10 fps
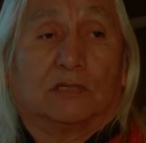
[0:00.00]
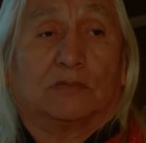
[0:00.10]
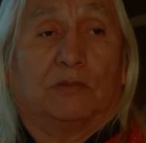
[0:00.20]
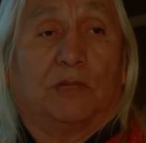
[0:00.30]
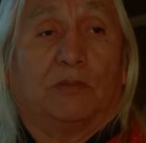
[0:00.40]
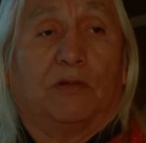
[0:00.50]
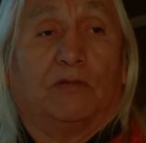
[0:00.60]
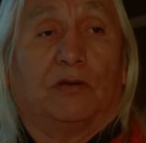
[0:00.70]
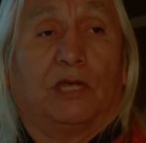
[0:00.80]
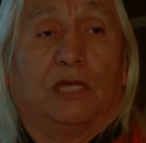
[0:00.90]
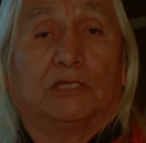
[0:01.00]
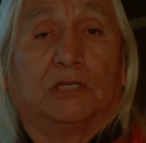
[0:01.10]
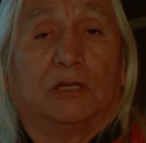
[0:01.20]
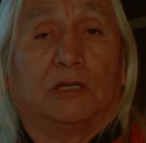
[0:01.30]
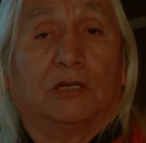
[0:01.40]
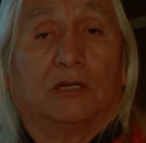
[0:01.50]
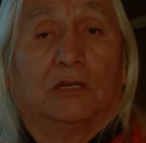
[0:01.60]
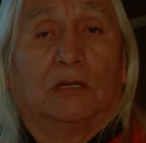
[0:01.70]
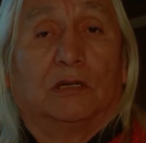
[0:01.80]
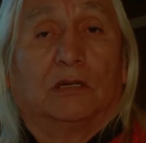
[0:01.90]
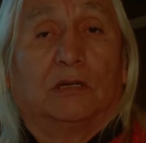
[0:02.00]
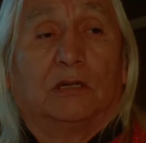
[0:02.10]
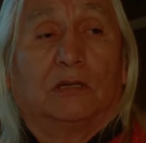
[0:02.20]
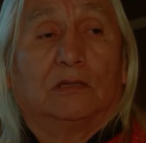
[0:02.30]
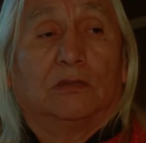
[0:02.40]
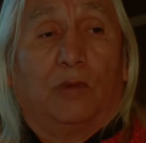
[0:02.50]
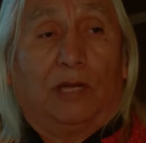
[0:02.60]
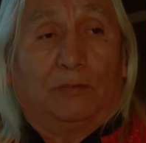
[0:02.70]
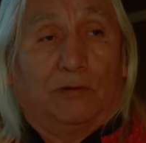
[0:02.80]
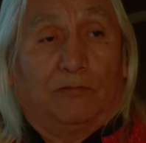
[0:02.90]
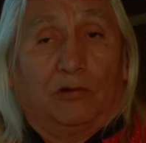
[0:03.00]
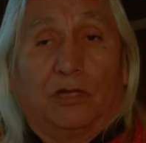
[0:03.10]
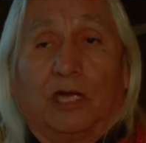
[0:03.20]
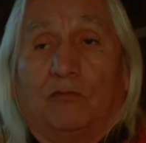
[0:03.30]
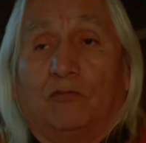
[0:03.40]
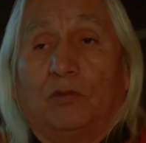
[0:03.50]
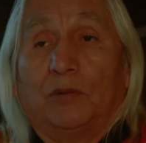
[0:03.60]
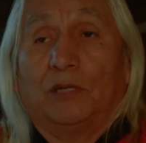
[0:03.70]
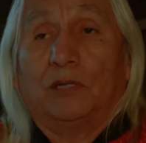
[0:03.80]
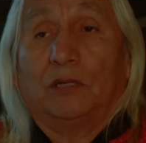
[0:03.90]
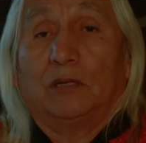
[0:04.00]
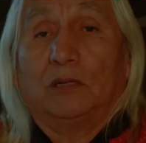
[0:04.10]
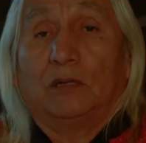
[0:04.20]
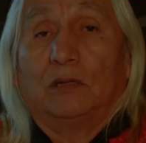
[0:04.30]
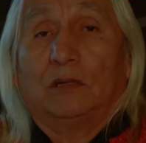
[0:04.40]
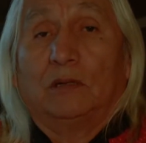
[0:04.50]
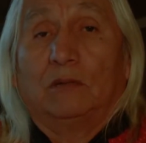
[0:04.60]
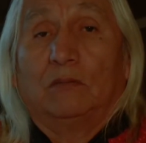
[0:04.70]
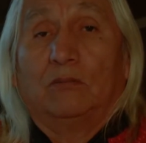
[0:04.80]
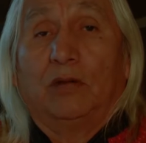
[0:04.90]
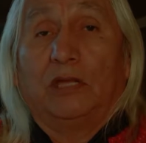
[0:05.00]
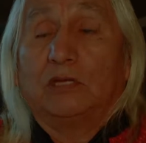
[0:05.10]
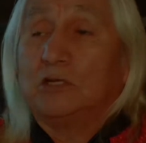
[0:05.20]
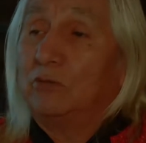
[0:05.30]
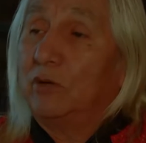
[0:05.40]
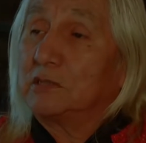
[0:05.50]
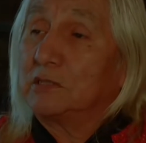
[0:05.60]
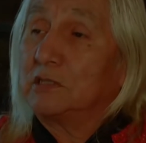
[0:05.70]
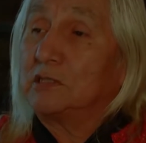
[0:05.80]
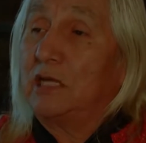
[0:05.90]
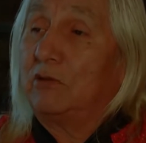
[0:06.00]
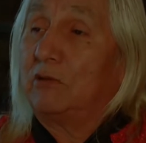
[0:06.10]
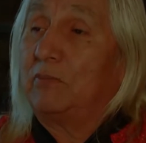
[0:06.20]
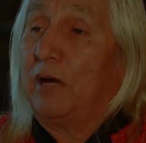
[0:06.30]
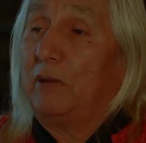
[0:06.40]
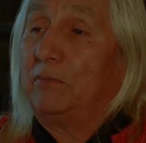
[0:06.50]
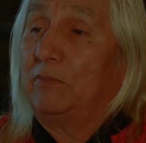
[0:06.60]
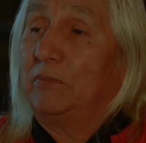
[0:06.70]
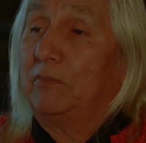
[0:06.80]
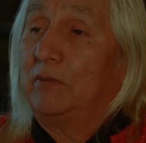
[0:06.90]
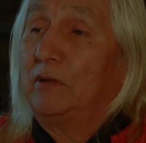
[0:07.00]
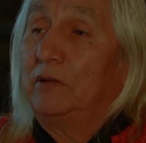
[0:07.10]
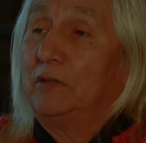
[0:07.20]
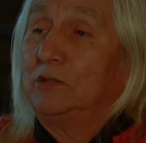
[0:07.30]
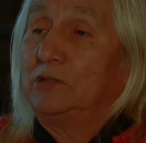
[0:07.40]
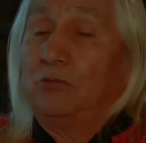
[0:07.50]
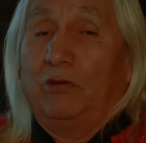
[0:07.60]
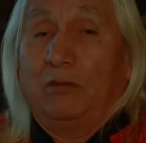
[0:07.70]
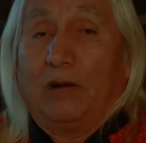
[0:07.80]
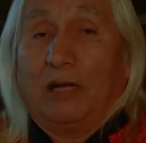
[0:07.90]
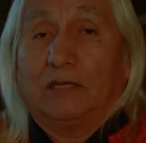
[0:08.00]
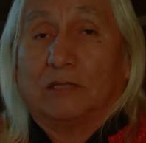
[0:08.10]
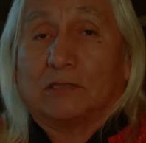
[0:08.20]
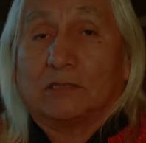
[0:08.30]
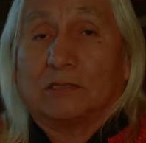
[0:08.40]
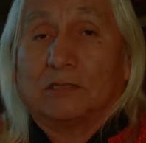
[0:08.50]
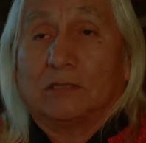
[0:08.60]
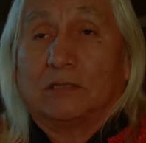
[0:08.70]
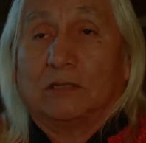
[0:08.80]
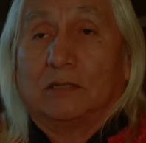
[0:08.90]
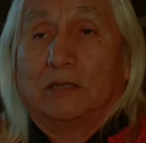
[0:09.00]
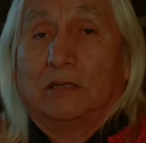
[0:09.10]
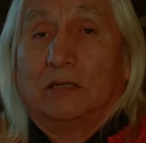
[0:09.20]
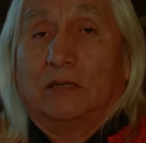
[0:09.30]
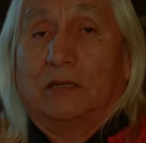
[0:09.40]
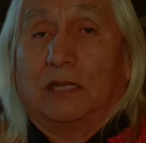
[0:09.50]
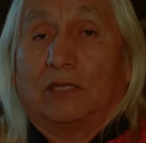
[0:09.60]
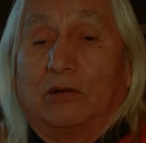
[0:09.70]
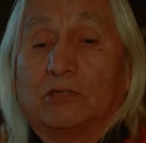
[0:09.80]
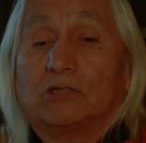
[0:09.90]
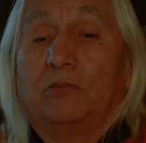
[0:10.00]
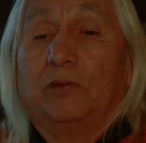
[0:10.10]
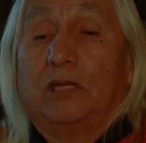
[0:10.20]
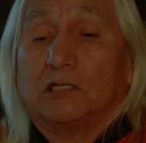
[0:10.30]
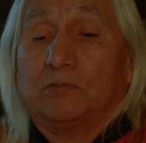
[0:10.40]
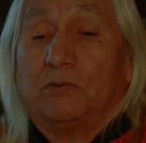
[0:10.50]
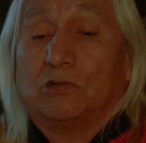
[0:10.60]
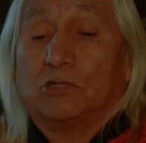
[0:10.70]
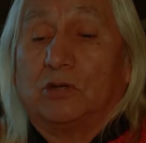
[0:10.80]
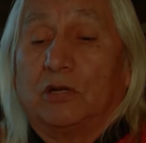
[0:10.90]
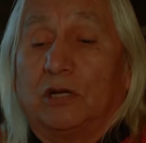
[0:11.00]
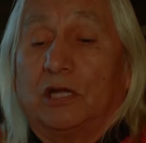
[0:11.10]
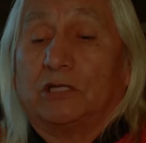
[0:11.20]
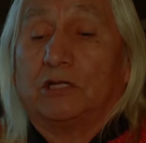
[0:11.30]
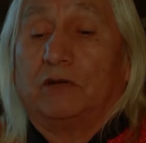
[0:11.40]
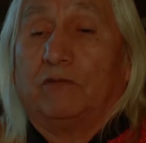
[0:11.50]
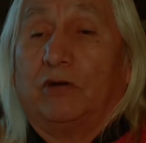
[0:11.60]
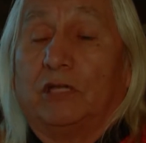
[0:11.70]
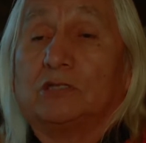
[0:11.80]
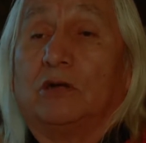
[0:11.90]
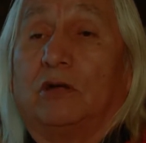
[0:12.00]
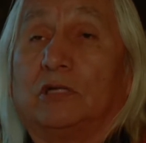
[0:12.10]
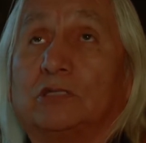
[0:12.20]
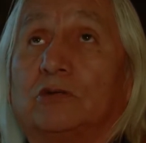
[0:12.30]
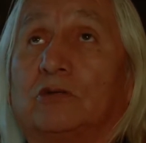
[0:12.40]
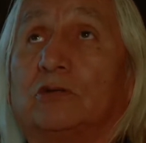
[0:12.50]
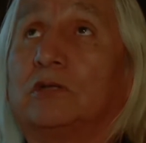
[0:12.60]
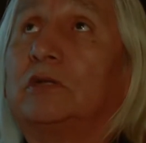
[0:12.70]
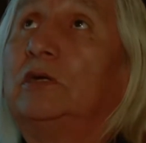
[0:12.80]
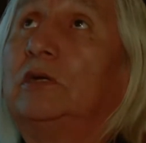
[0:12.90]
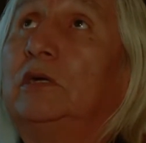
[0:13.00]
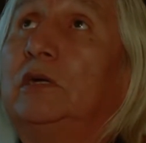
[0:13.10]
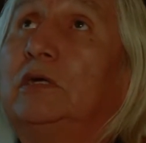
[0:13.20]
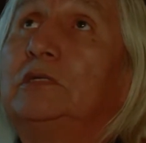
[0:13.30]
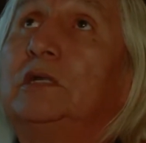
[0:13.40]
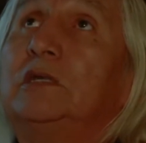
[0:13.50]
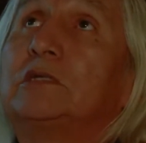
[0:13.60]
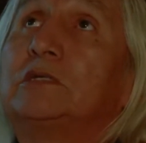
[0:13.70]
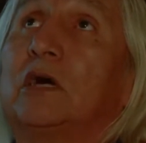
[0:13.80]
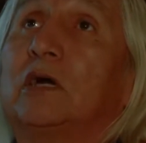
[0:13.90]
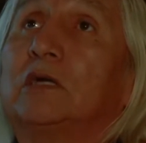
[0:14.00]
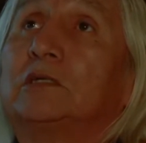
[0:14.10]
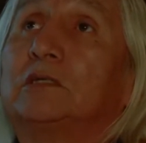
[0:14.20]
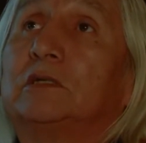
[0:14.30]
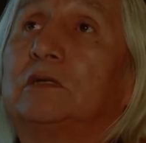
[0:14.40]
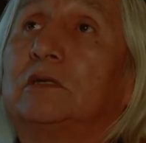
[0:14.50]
us from the Buffalo Nation the white buffalo calf woman. Bring into us the sacred pipe to remind us that there is to be a spiritual connection of what is on this earth is in the stars.